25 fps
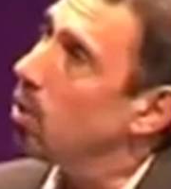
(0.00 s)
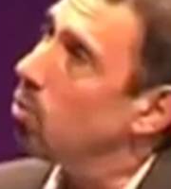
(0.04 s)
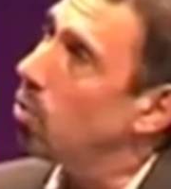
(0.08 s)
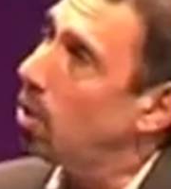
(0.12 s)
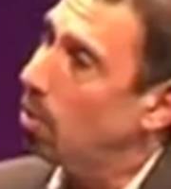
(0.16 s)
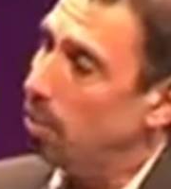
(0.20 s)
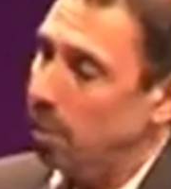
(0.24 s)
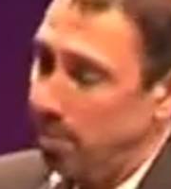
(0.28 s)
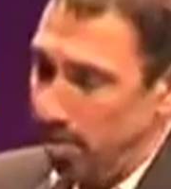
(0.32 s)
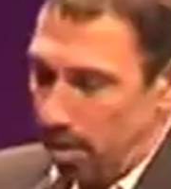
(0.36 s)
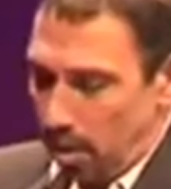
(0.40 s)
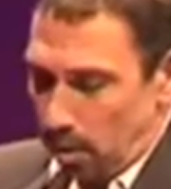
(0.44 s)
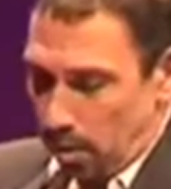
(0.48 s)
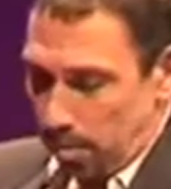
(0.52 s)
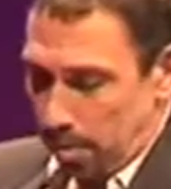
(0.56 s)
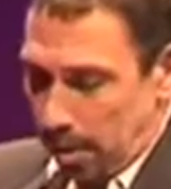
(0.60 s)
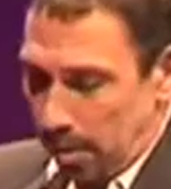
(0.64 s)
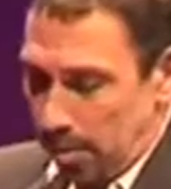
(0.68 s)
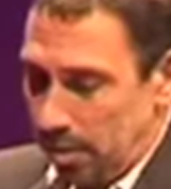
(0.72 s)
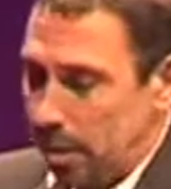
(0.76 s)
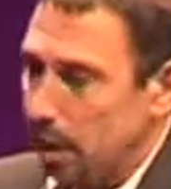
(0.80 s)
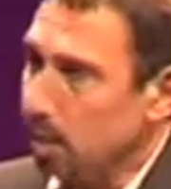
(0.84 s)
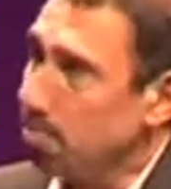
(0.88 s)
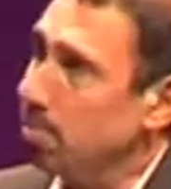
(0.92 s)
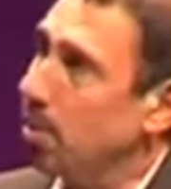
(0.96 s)
data, and that
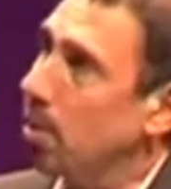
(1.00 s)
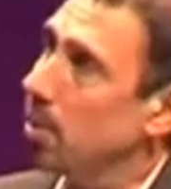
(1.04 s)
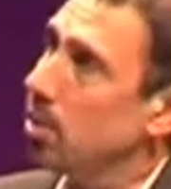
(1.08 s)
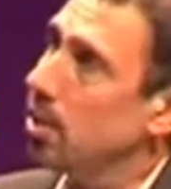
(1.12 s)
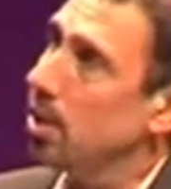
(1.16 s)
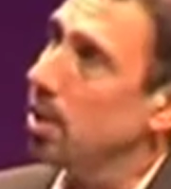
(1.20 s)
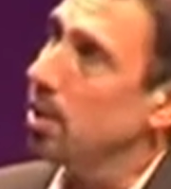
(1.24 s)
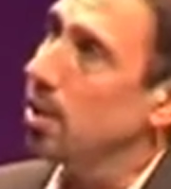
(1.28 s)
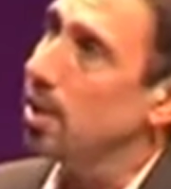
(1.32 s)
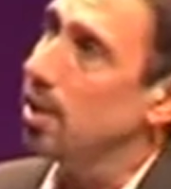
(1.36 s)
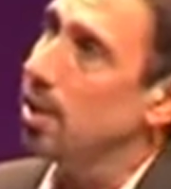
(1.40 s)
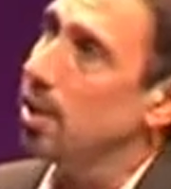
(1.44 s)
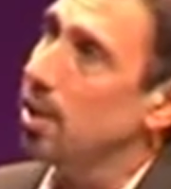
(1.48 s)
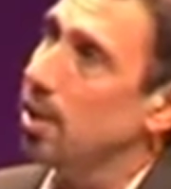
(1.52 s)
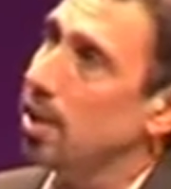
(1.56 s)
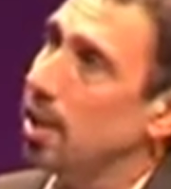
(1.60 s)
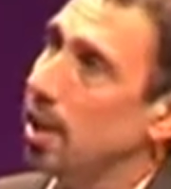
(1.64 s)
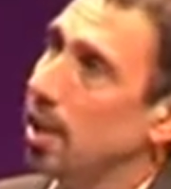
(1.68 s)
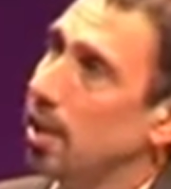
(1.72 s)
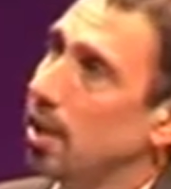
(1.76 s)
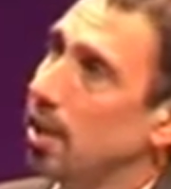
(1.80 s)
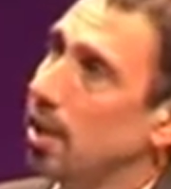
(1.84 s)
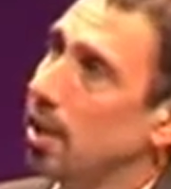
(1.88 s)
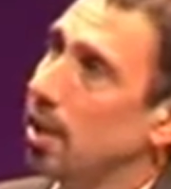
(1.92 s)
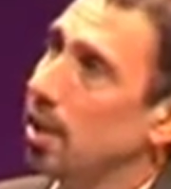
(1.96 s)
really is
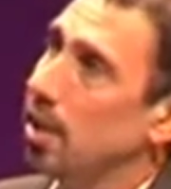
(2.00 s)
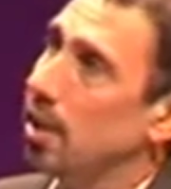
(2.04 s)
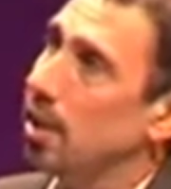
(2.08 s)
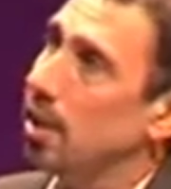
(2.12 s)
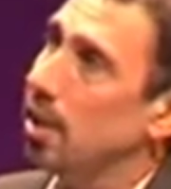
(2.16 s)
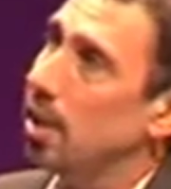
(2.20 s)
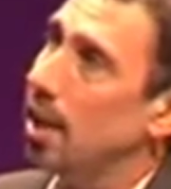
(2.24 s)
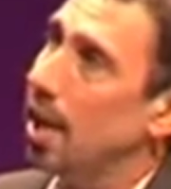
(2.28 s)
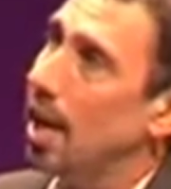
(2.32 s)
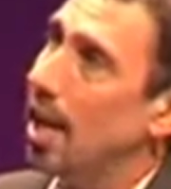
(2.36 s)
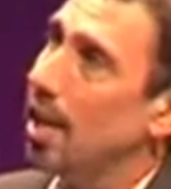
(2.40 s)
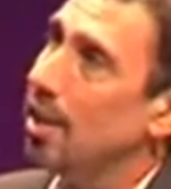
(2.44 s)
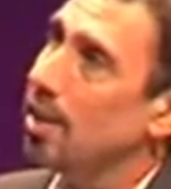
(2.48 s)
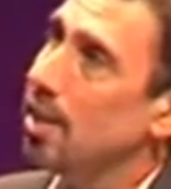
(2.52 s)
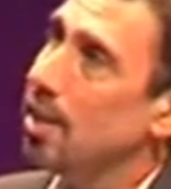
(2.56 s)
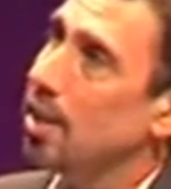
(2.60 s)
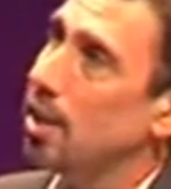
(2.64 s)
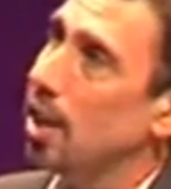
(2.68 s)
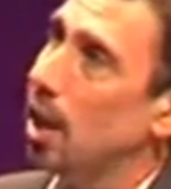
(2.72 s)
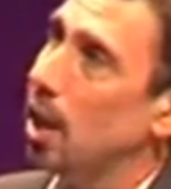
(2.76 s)
fascinating. Some of it will